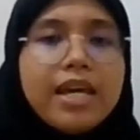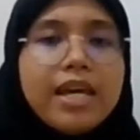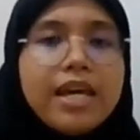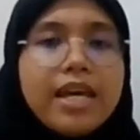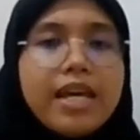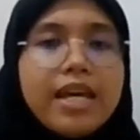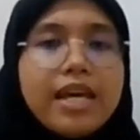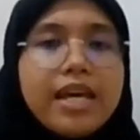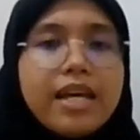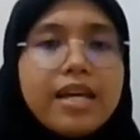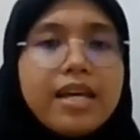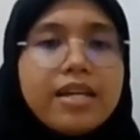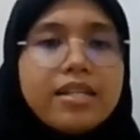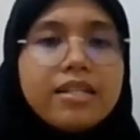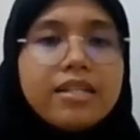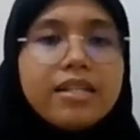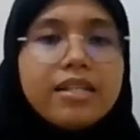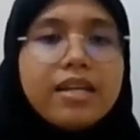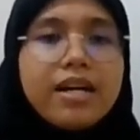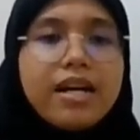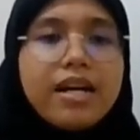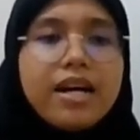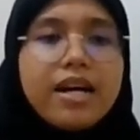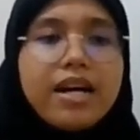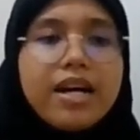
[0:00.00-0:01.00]
And
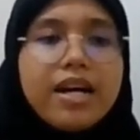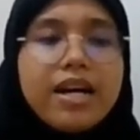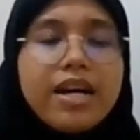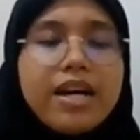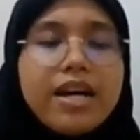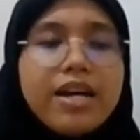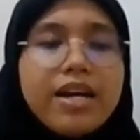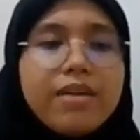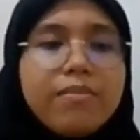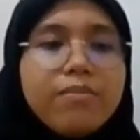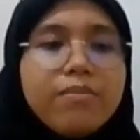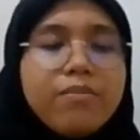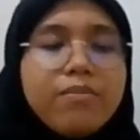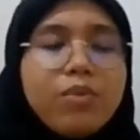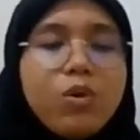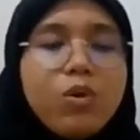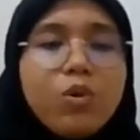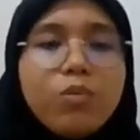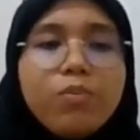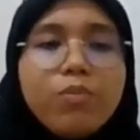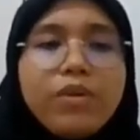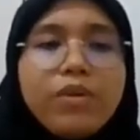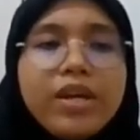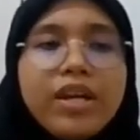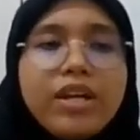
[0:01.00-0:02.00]
I'm
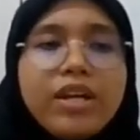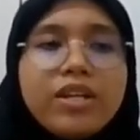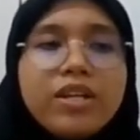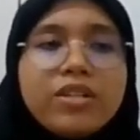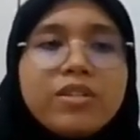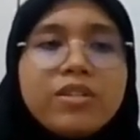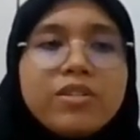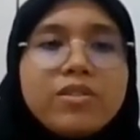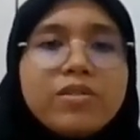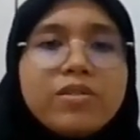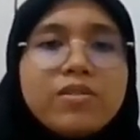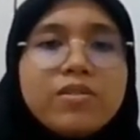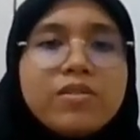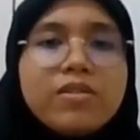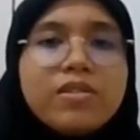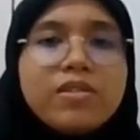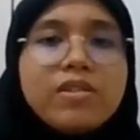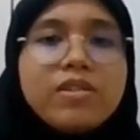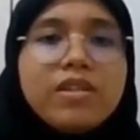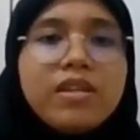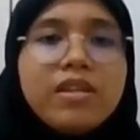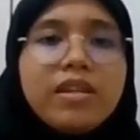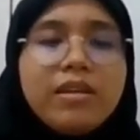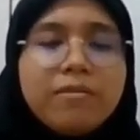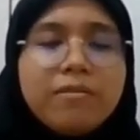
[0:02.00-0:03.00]
hoping to
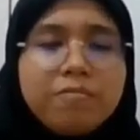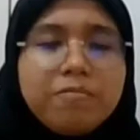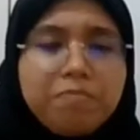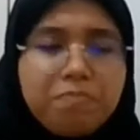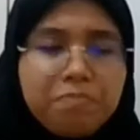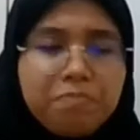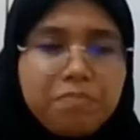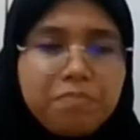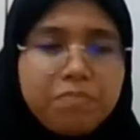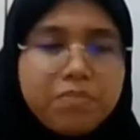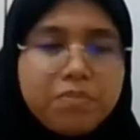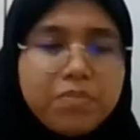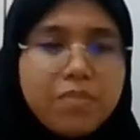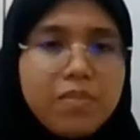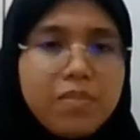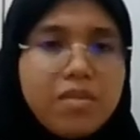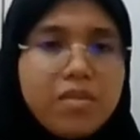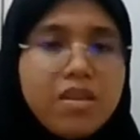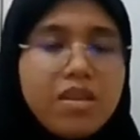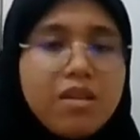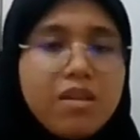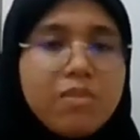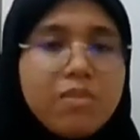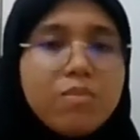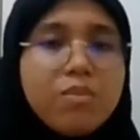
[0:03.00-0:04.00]
see
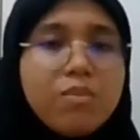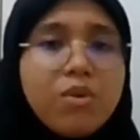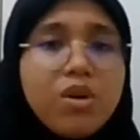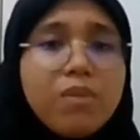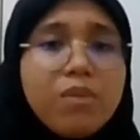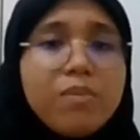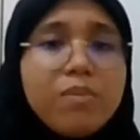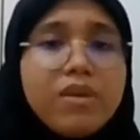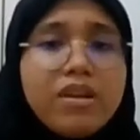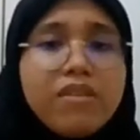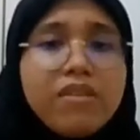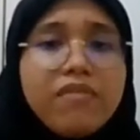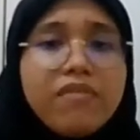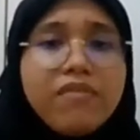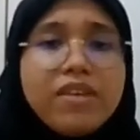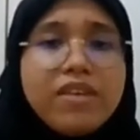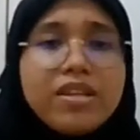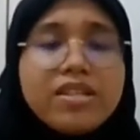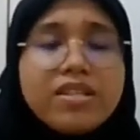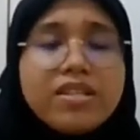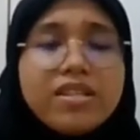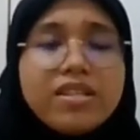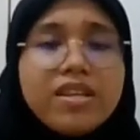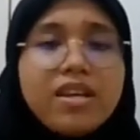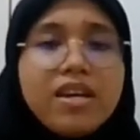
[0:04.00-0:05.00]
more
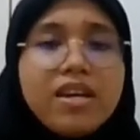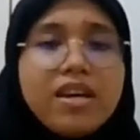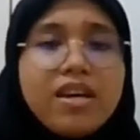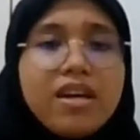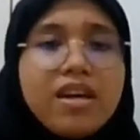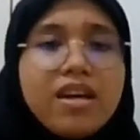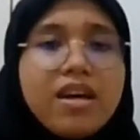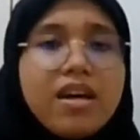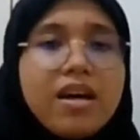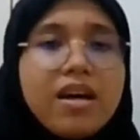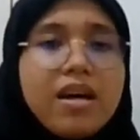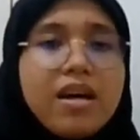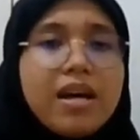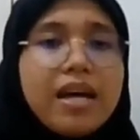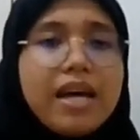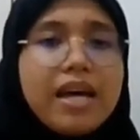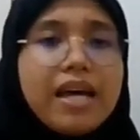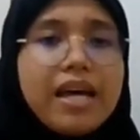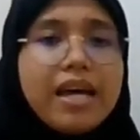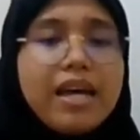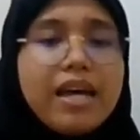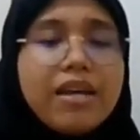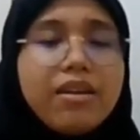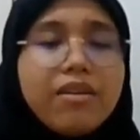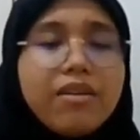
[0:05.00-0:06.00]
benefits
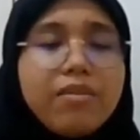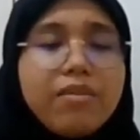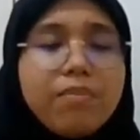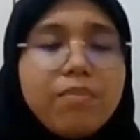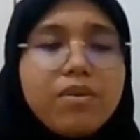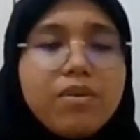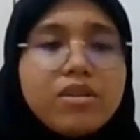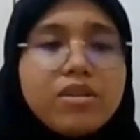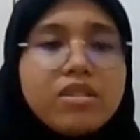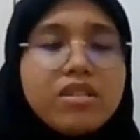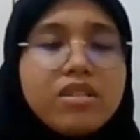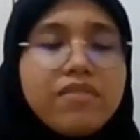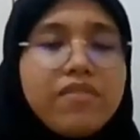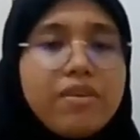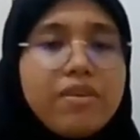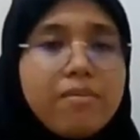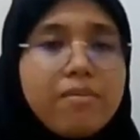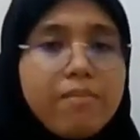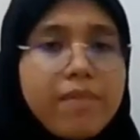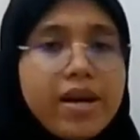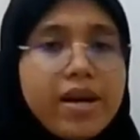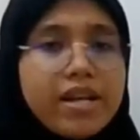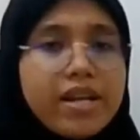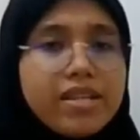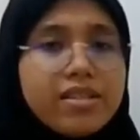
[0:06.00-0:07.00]
and positive
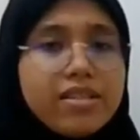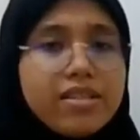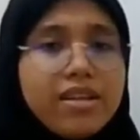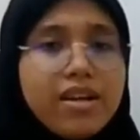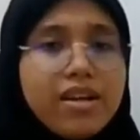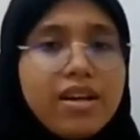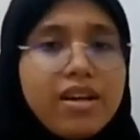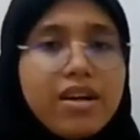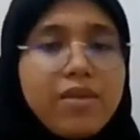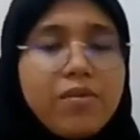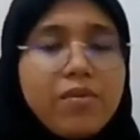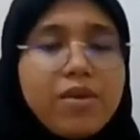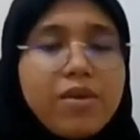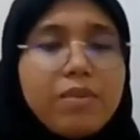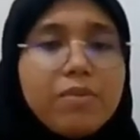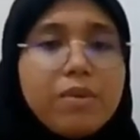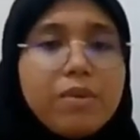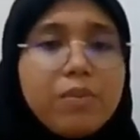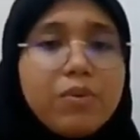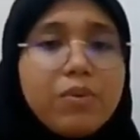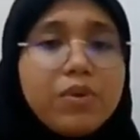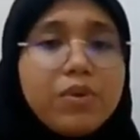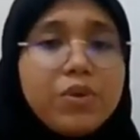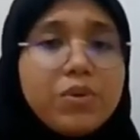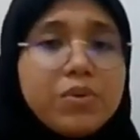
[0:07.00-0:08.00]
impacts when
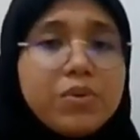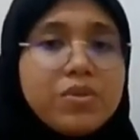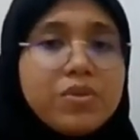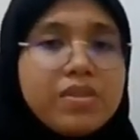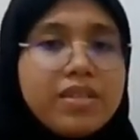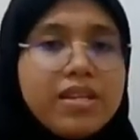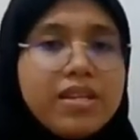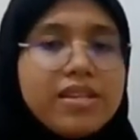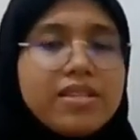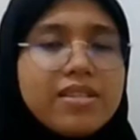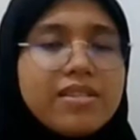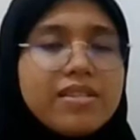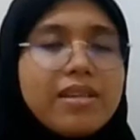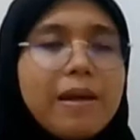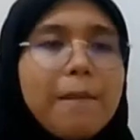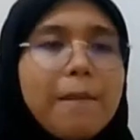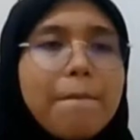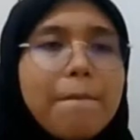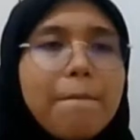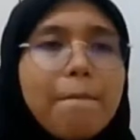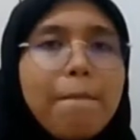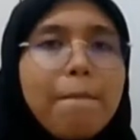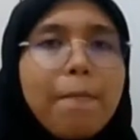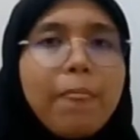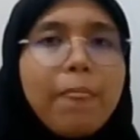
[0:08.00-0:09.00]
people use this.
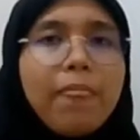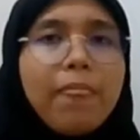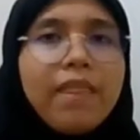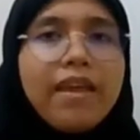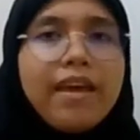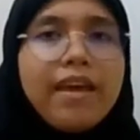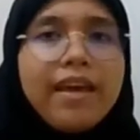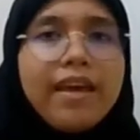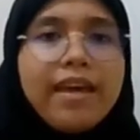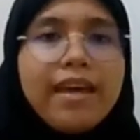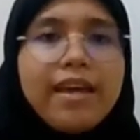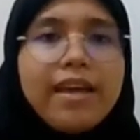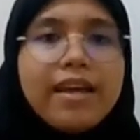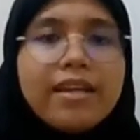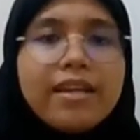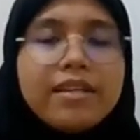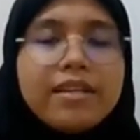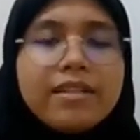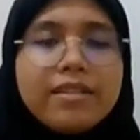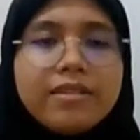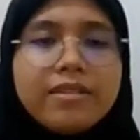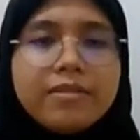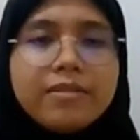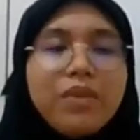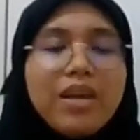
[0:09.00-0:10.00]

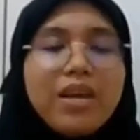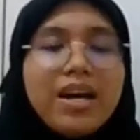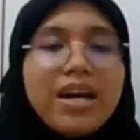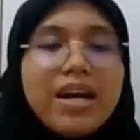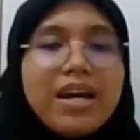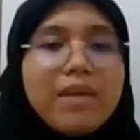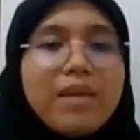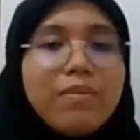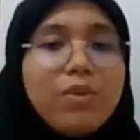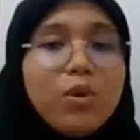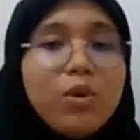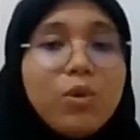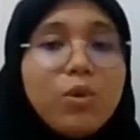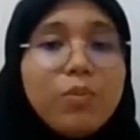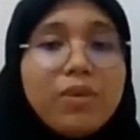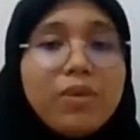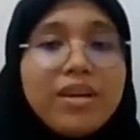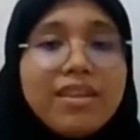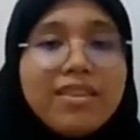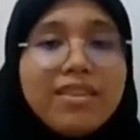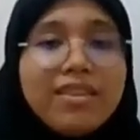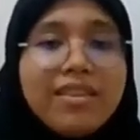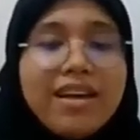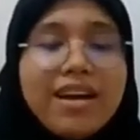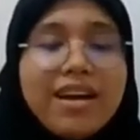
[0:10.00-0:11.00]
And I am
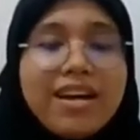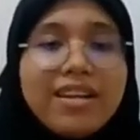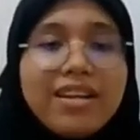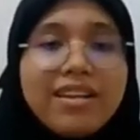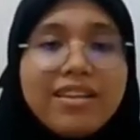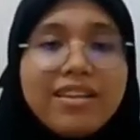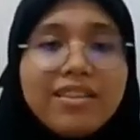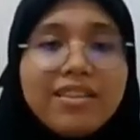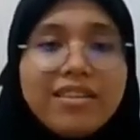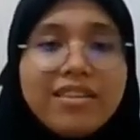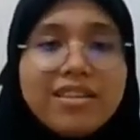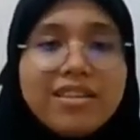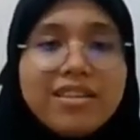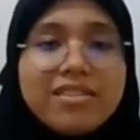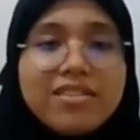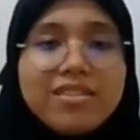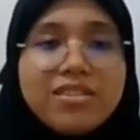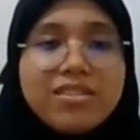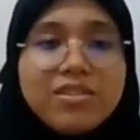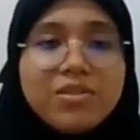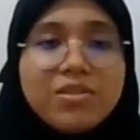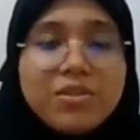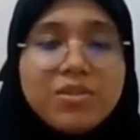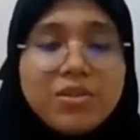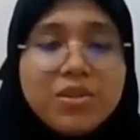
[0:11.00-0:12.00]
hoping that this
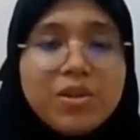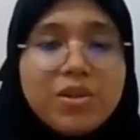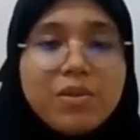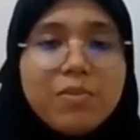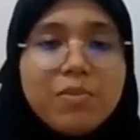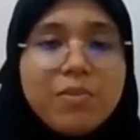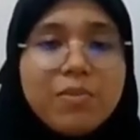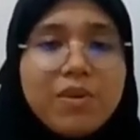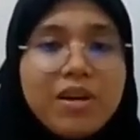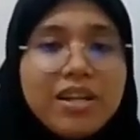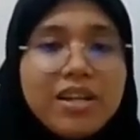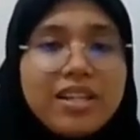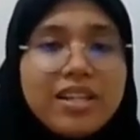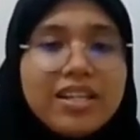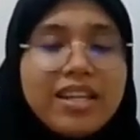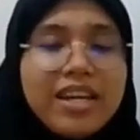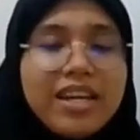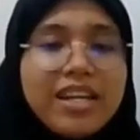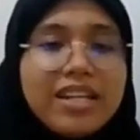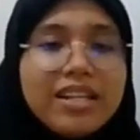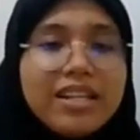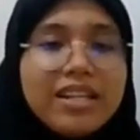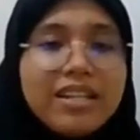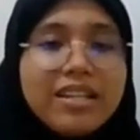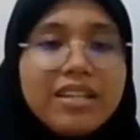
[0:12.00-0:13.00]
studio pot
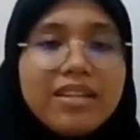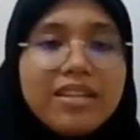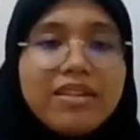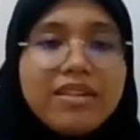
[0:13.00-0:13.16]
can